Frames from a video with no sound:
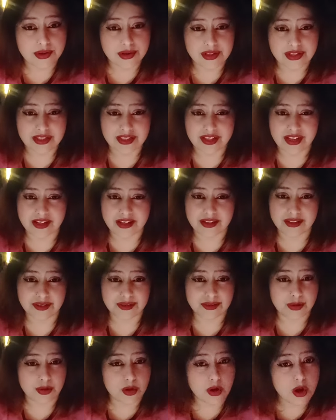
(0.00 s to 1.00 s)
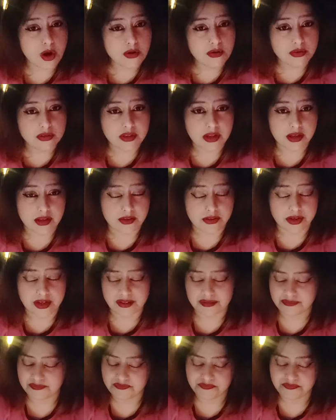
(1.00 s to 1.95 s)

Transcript: it's getting clogged the area.